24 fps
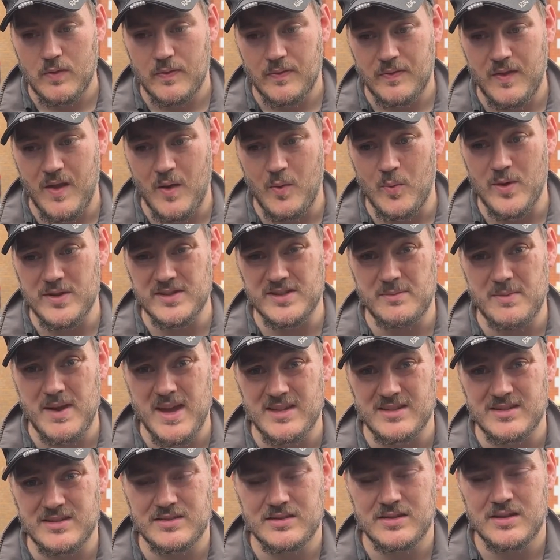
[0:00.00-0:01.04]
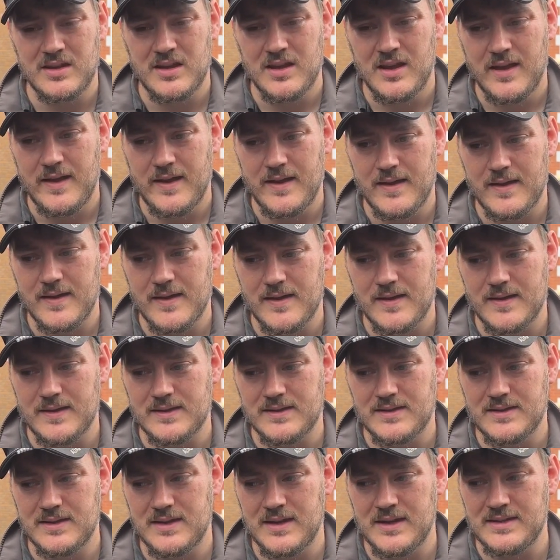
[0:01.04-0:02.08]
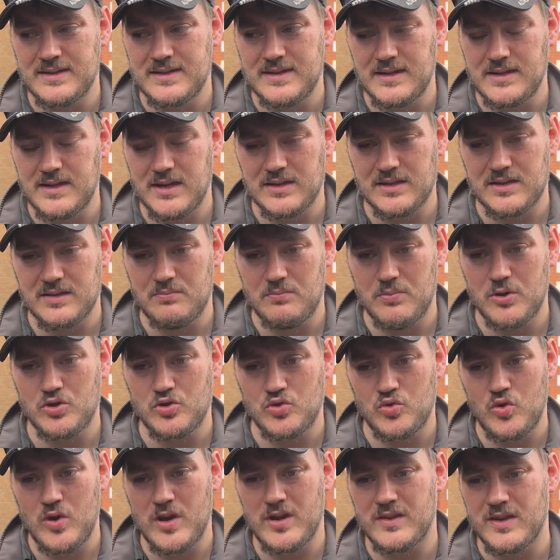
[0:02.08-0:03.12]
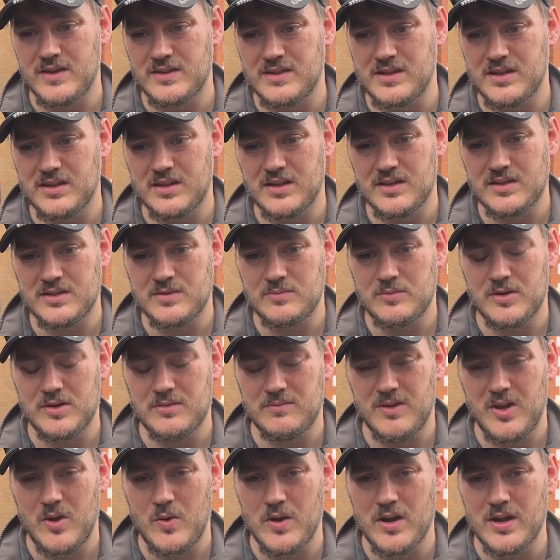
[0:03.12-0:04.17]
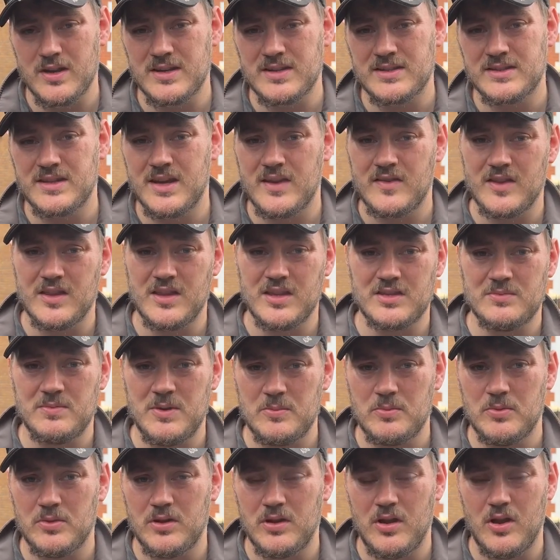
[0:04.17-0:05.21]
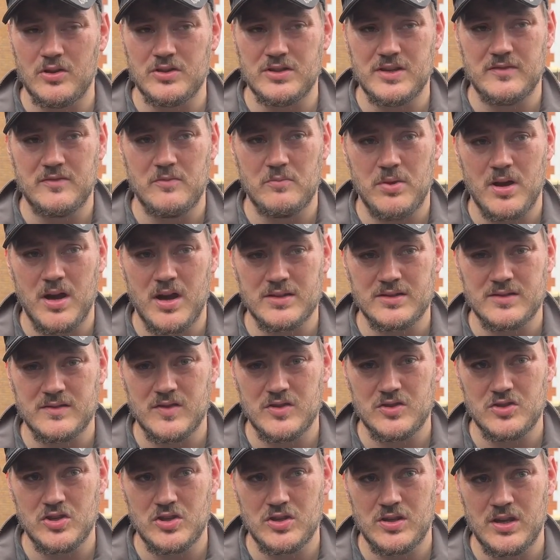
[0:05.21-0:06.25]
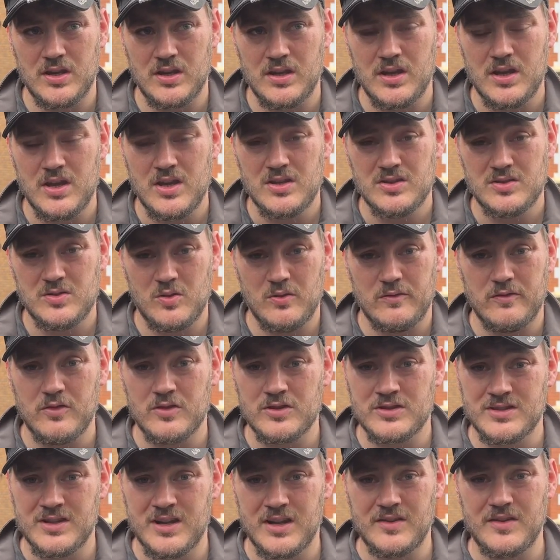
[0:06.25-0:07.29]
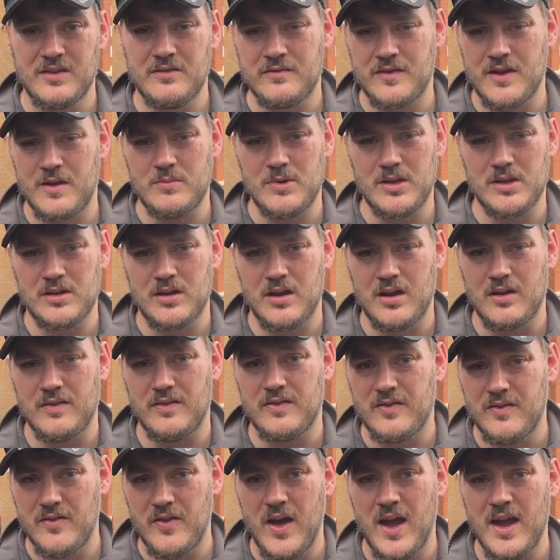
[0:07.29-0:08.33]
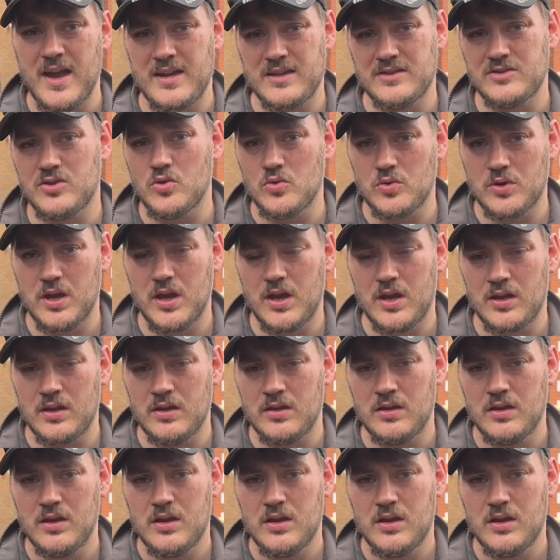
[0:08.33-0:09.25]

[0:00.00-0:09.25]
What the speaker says: That was a mess. And it didn't portray that to the customer. Now I understand that there's people on different parts of the journey, so if you're still in the family car, that is okay,